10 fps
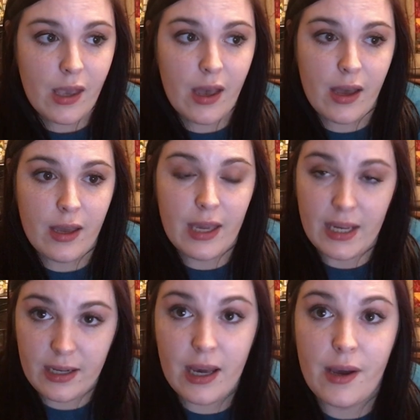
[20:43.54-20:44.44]
uh,
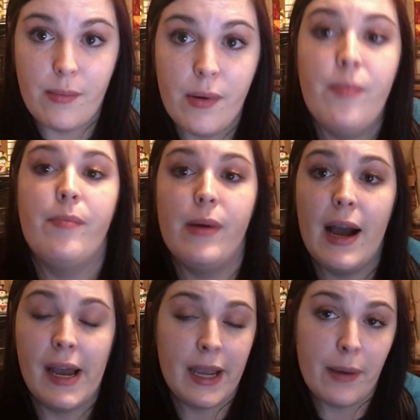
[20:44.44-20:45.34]
income
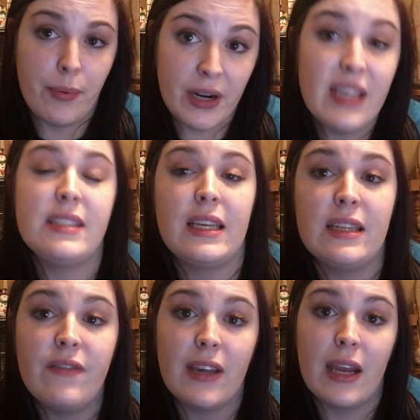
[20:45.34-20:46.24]
by a pretty
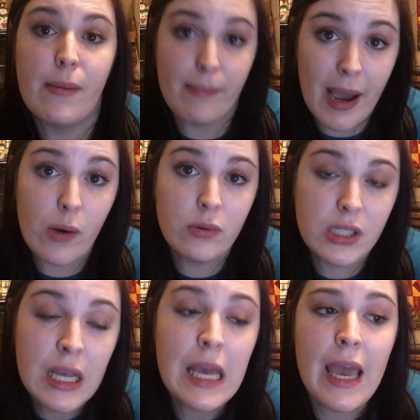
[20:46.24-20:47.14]
significant
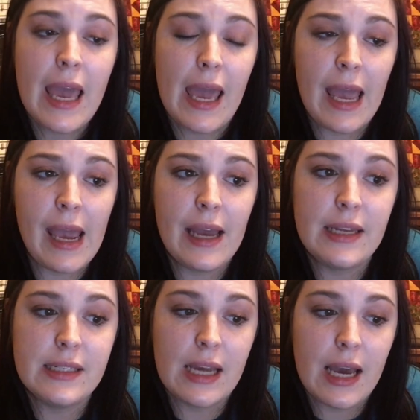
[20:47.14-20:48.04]
amount.
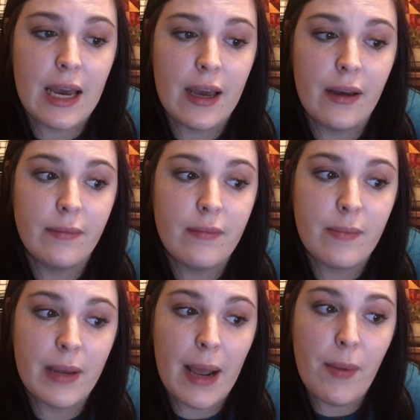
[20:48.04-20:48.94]
And uh,
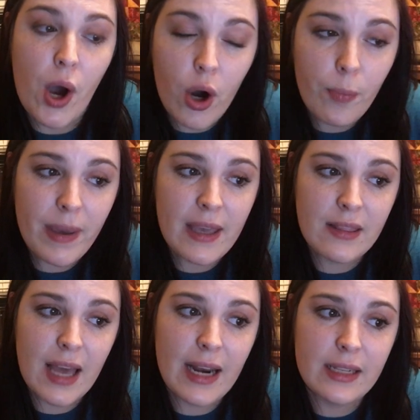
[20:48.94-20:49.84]
but I'm hoping
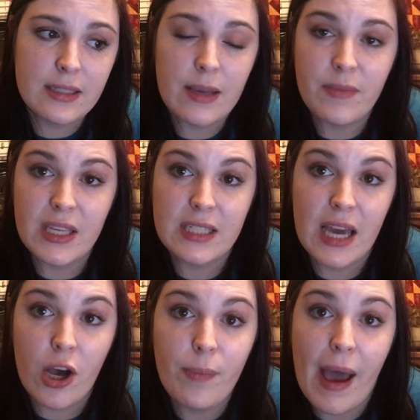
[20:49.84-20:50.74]
that something to
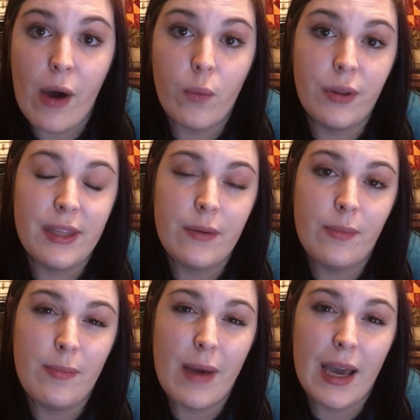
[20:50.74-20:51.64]
help out will that
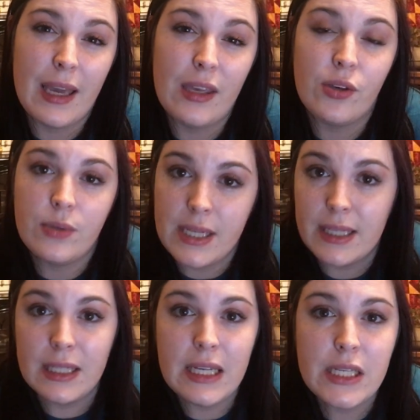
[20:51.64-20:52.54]
my
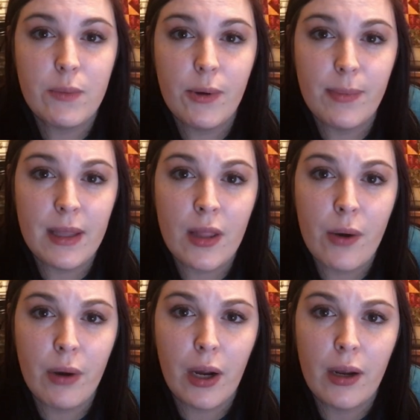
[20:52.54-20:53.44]
utilities will be
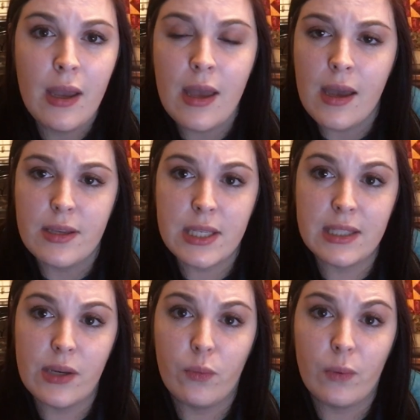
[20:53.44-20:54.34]
lower
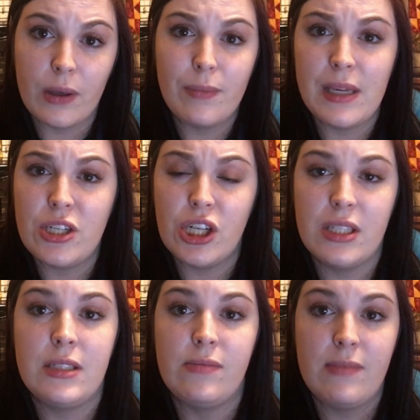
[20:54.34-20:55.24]
since it will be
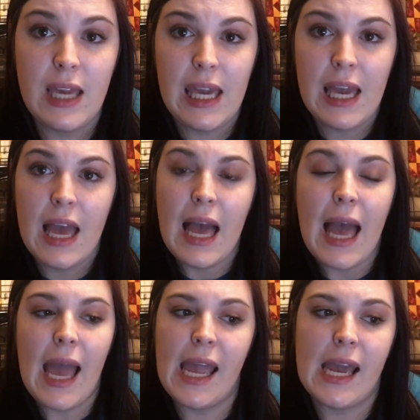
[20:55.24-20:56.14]
just me
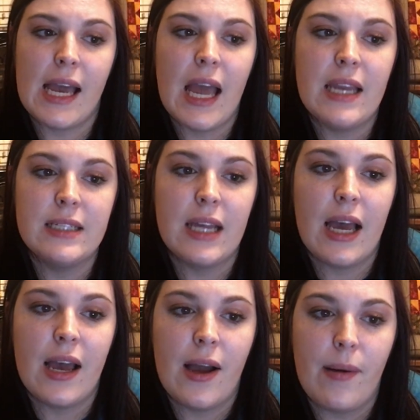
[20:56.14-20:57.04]
and
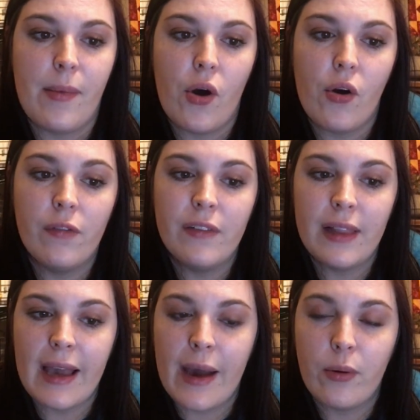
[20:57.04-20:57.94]
um,
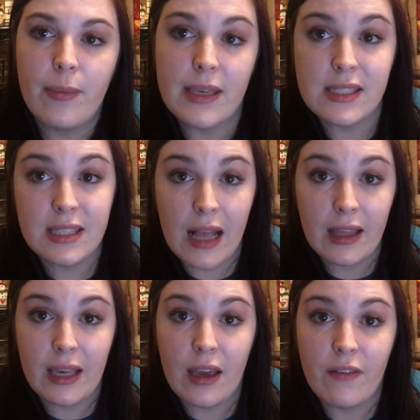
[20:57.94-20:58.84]
hopefully I will be
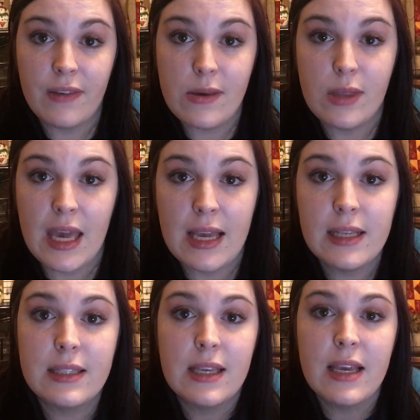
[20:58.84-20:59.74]
selling a few
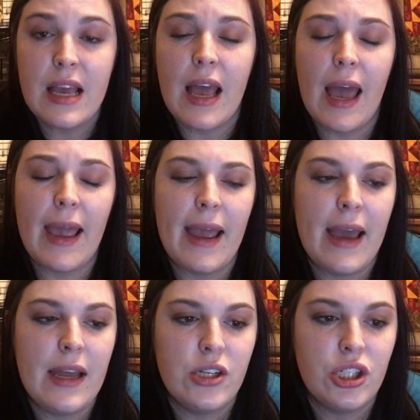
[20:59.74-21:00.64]
things
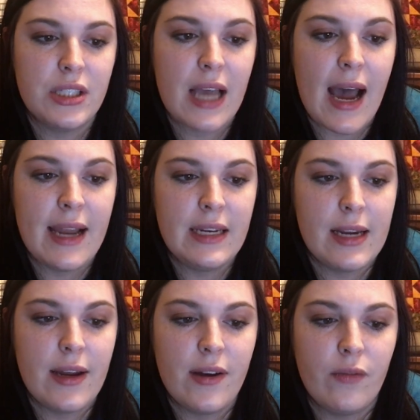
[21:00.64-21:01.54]
and just kind
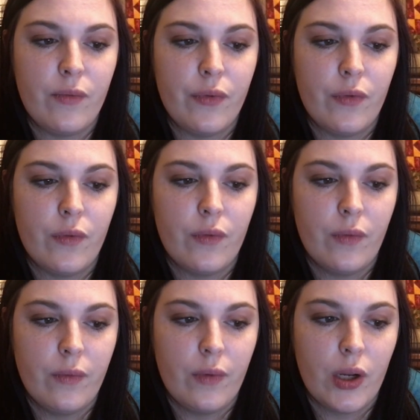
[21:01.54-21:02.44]
of
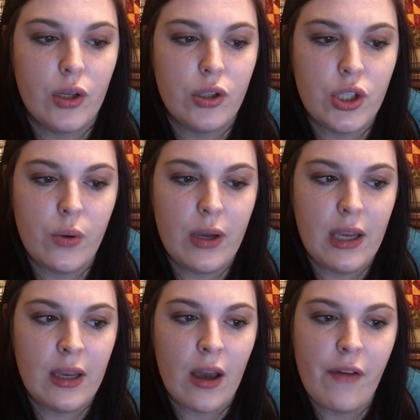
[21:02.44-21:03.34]

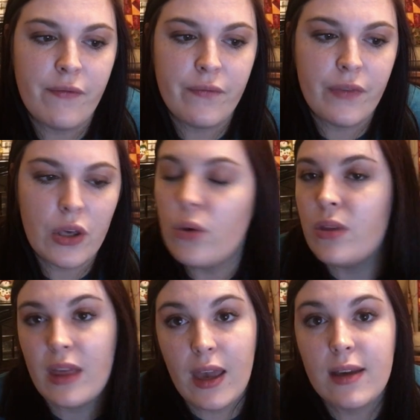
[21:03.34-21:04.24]
doing a few
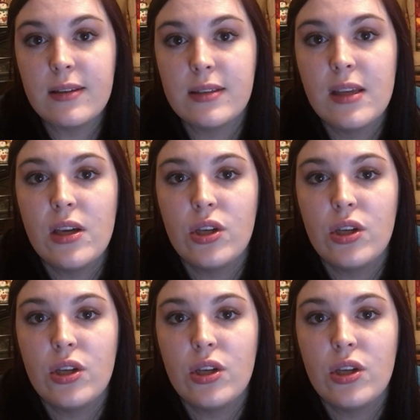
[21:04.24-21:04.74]
things